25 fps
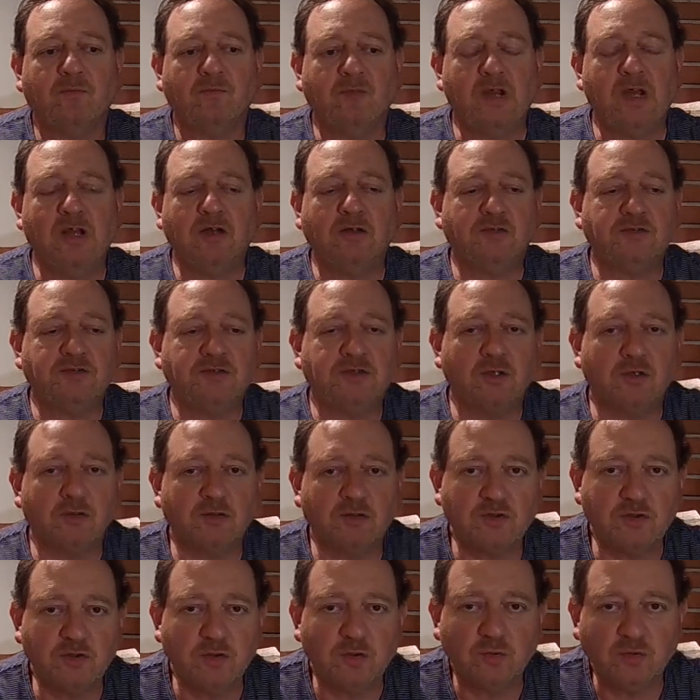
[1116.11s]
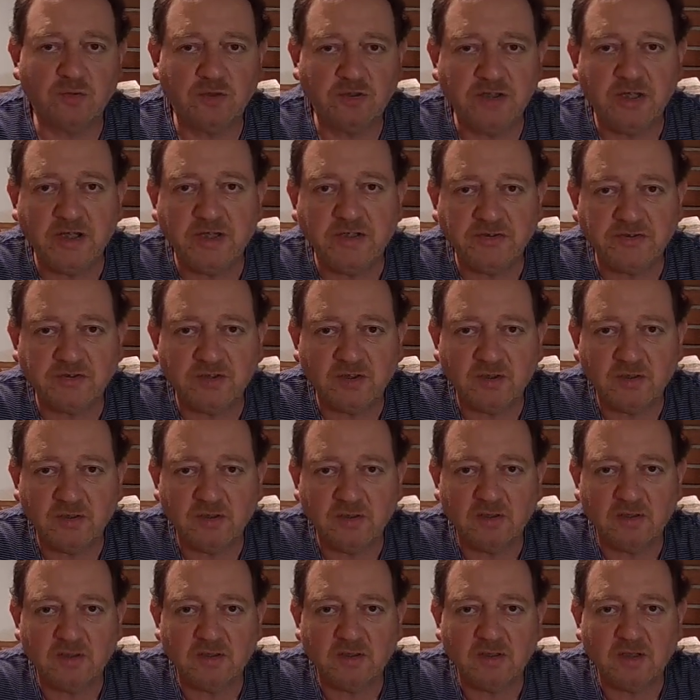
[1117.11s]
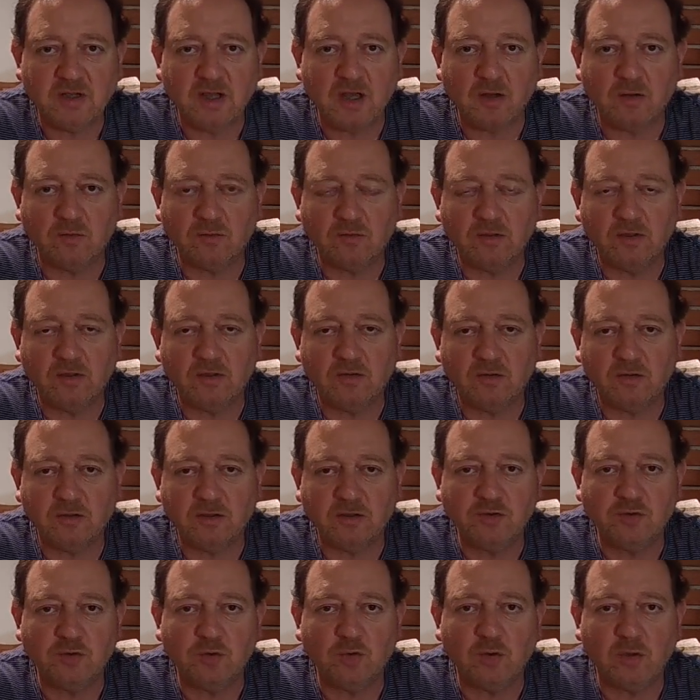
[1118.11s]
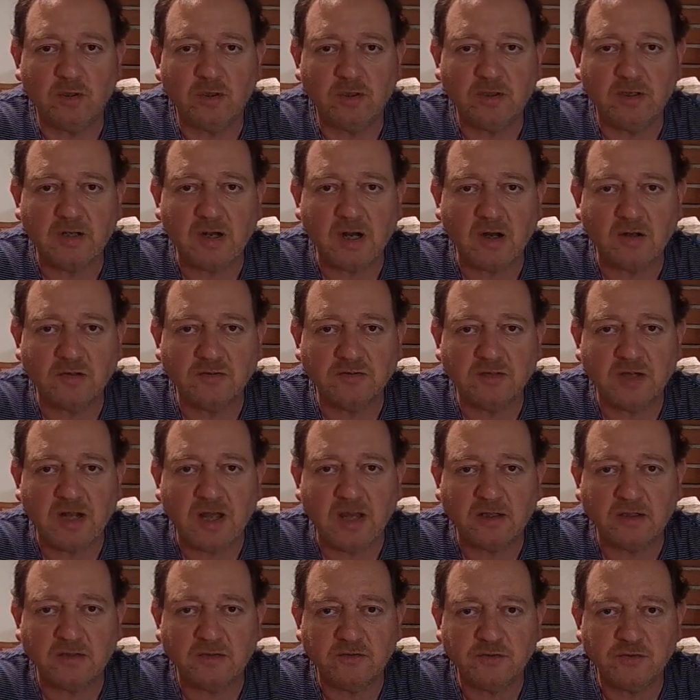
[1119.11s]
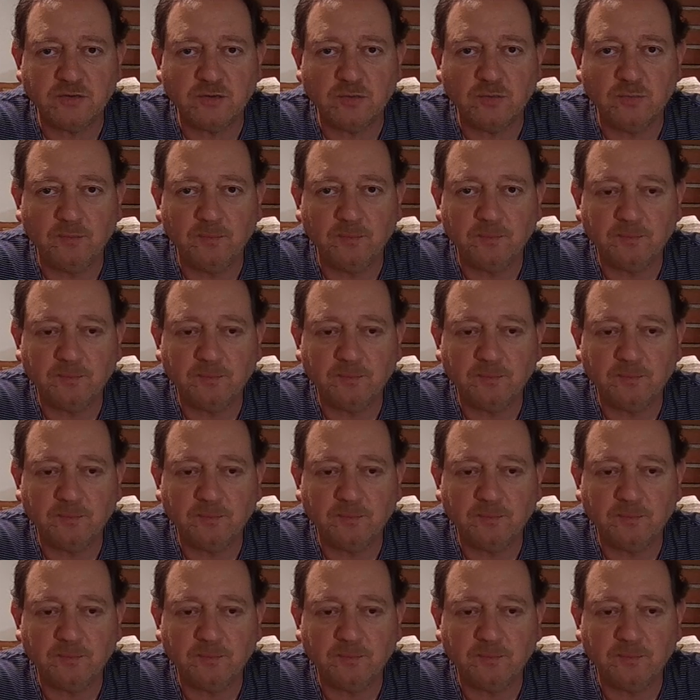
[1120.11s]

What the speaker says: That'll still shoot decent out, you know, the 200 yards that I could shoot.